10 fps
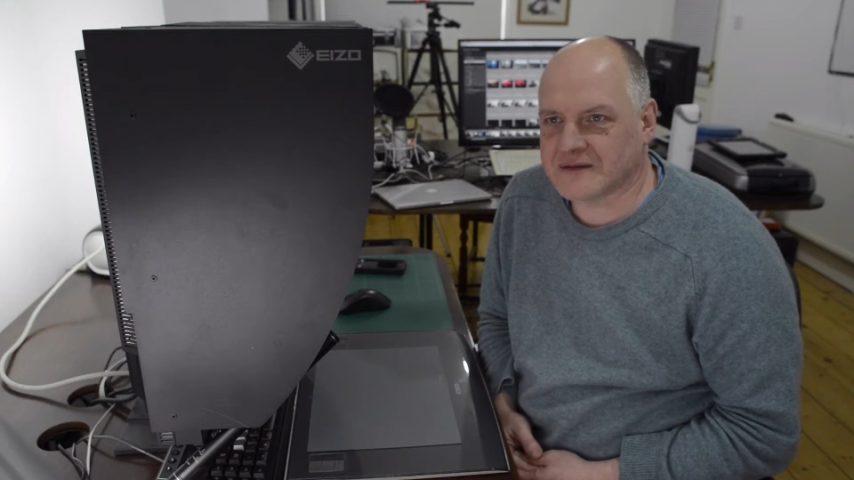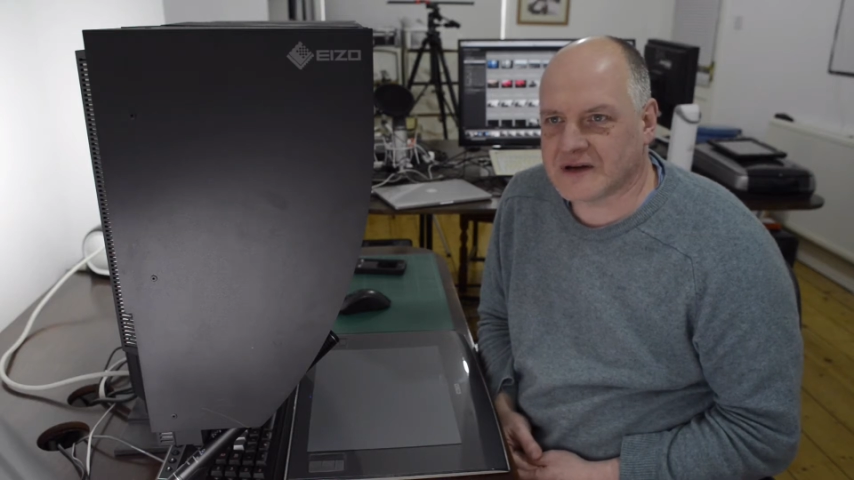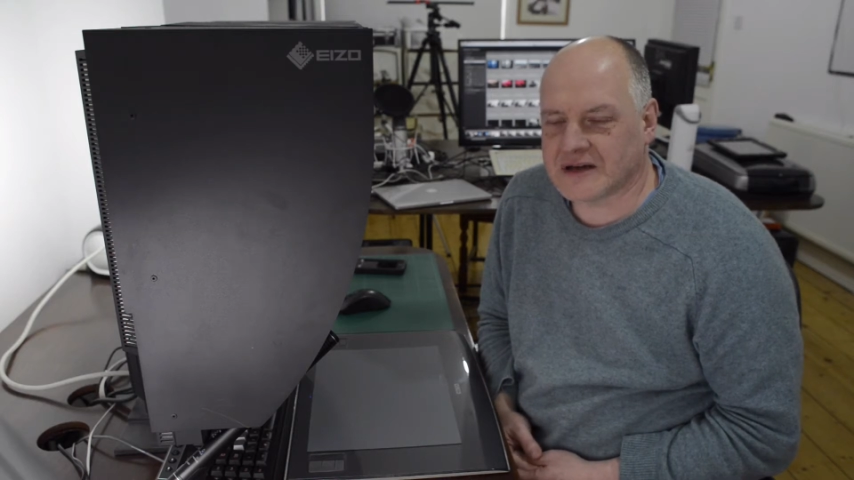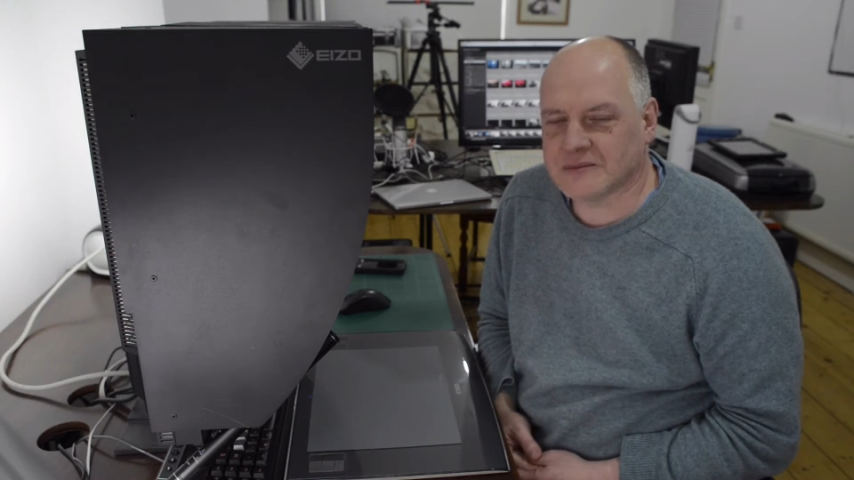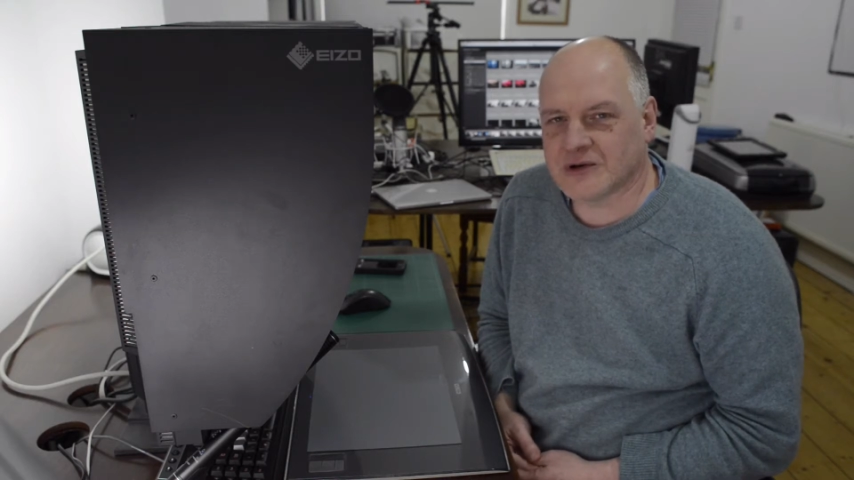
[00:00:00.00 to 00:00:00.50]

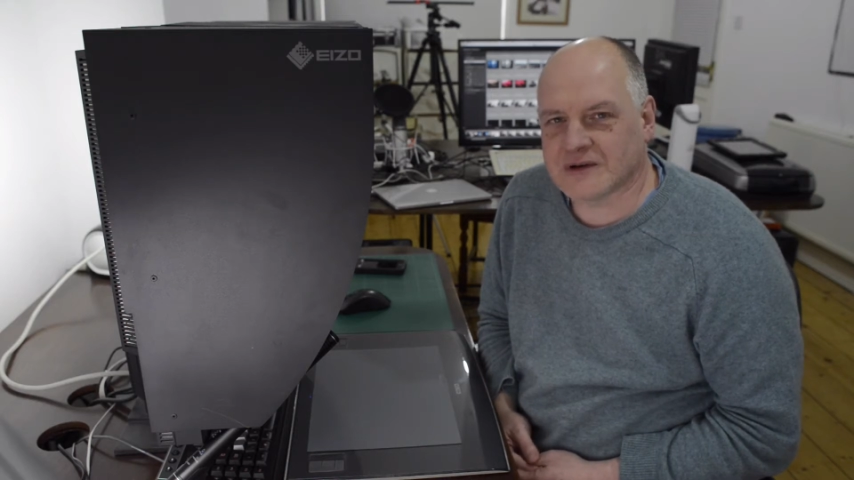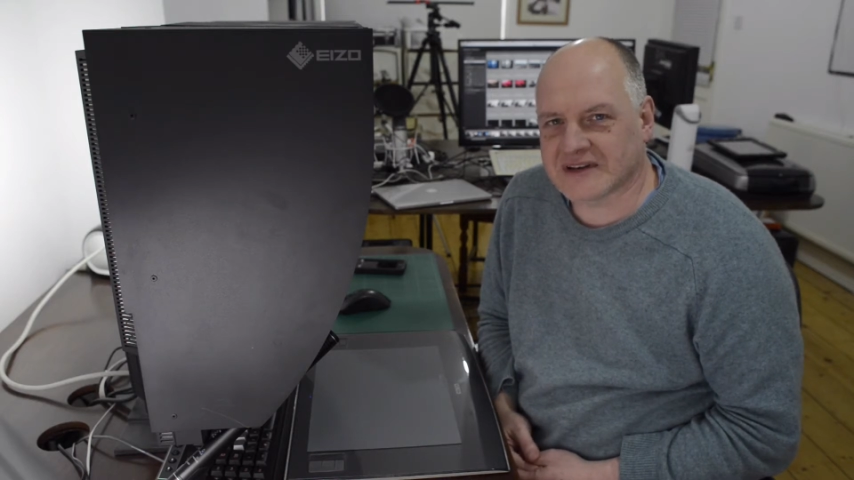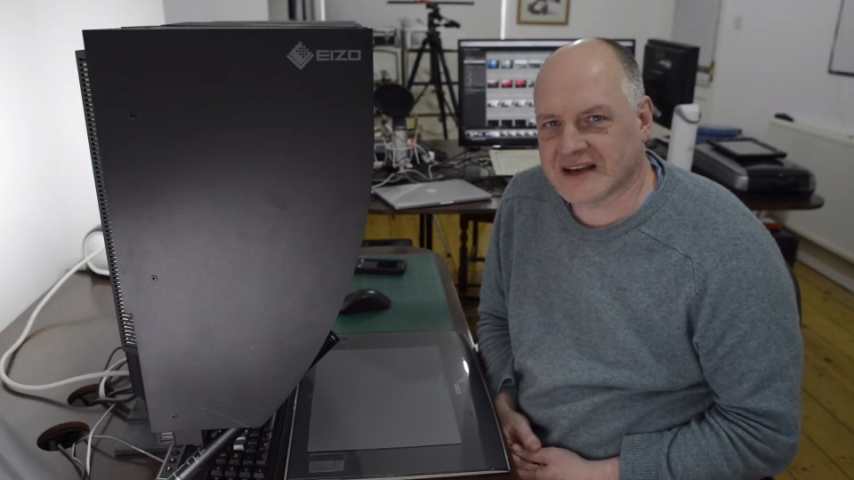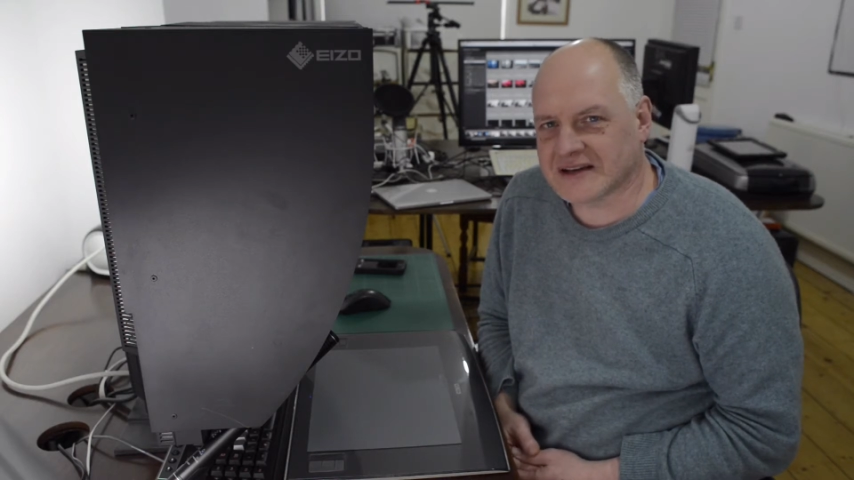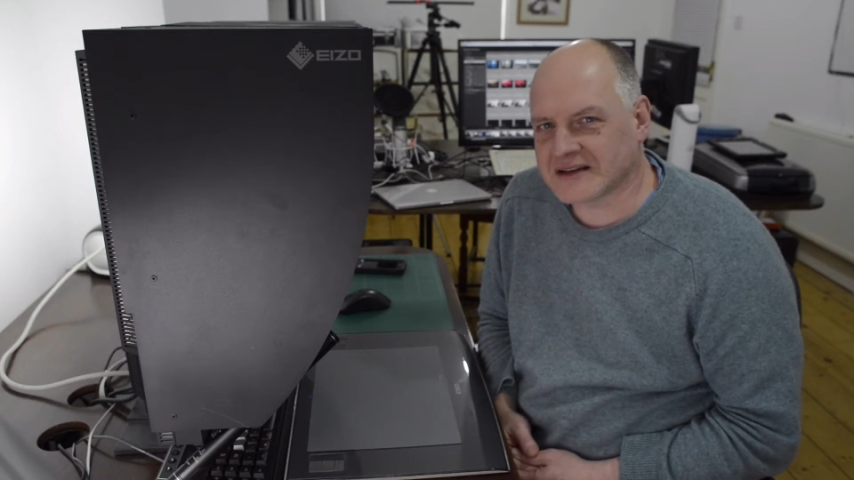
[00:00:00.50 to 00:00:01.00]
very important to
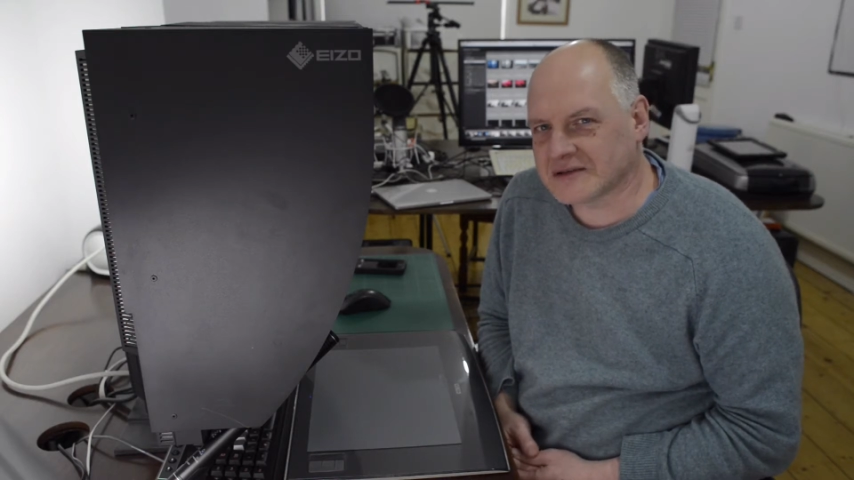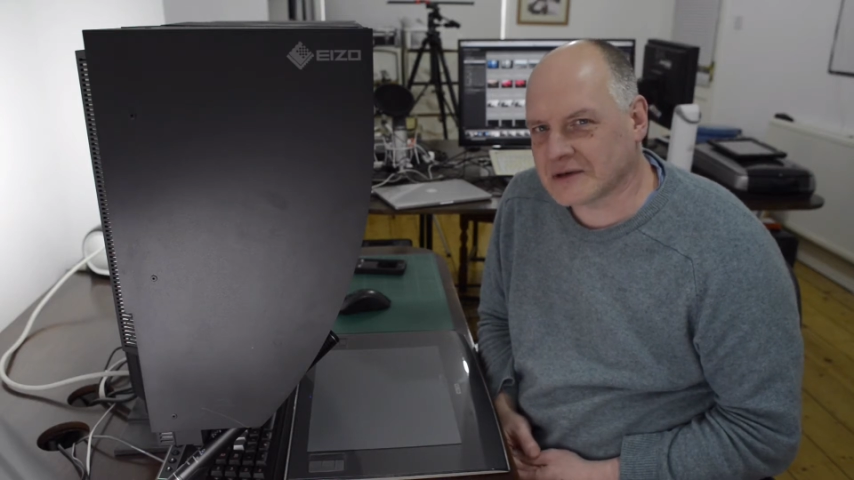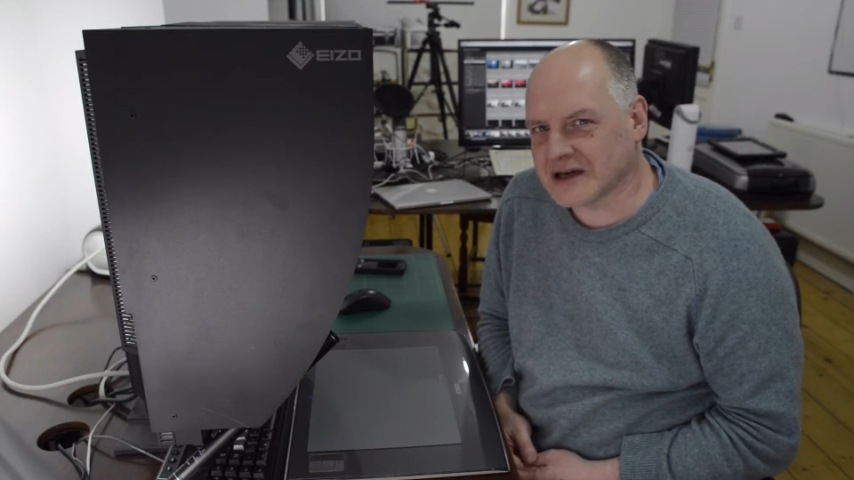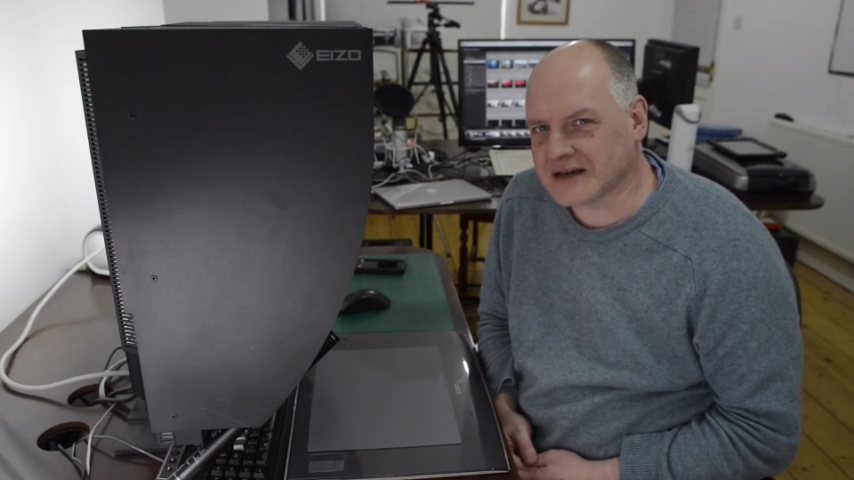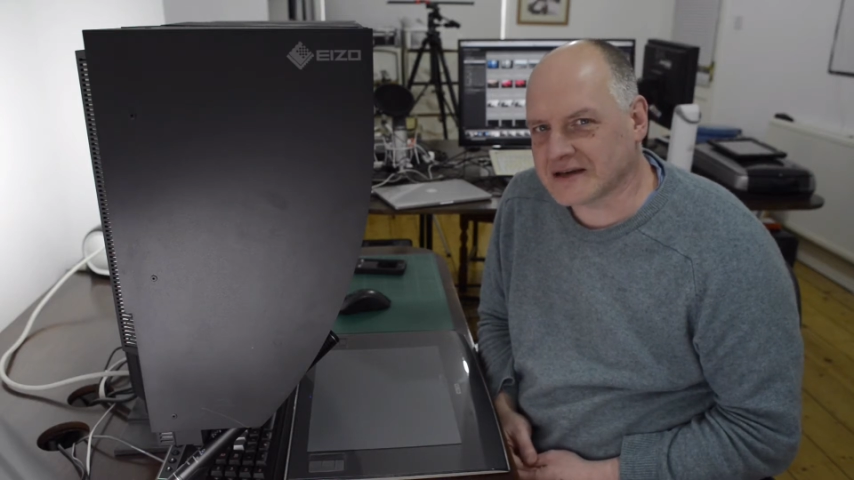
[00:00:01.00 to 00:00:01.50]
get things
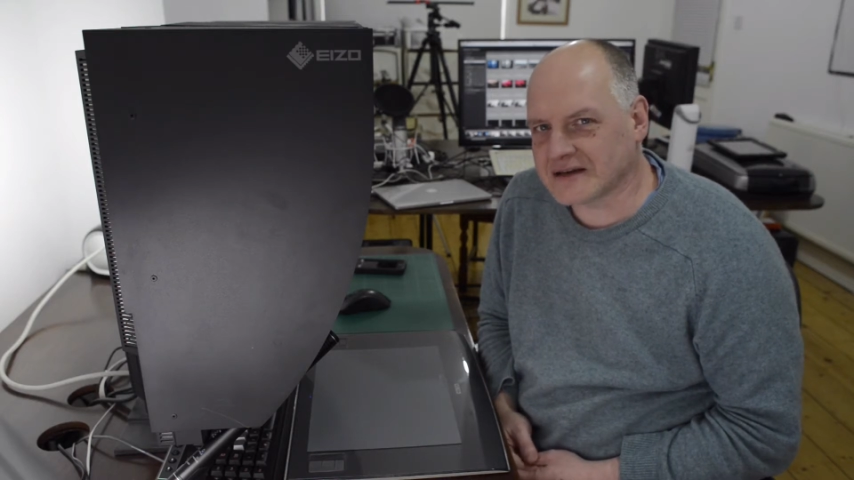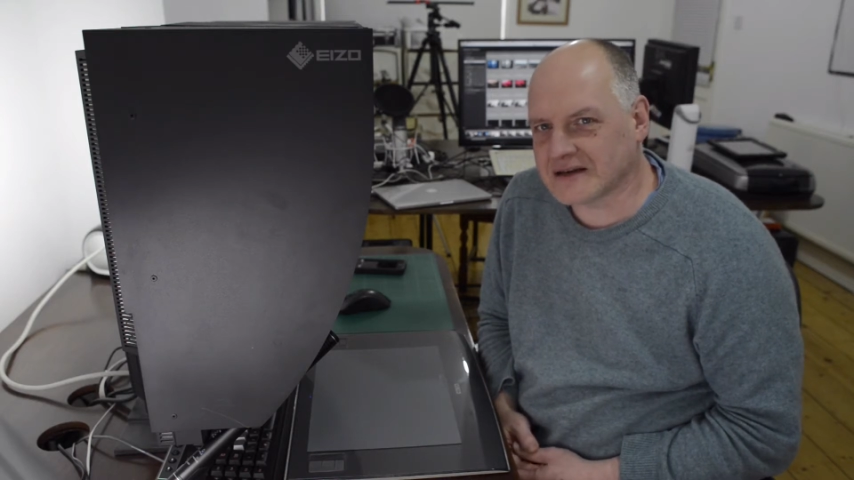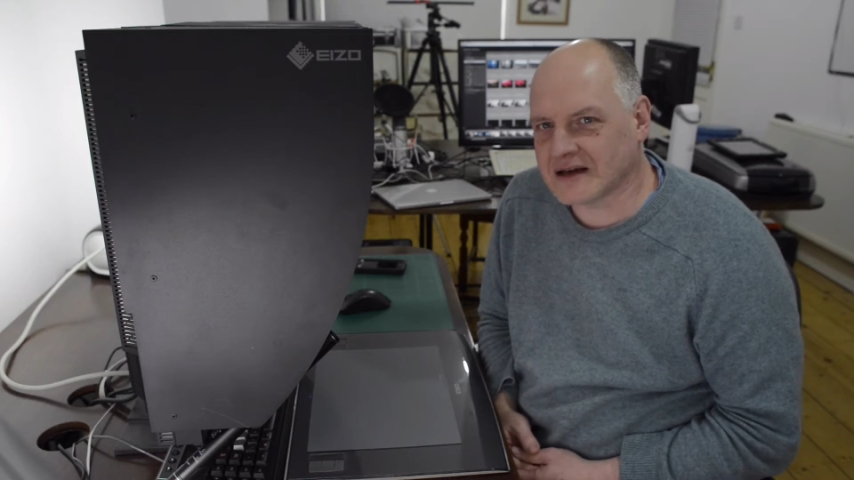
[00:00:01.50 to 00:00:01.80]
right,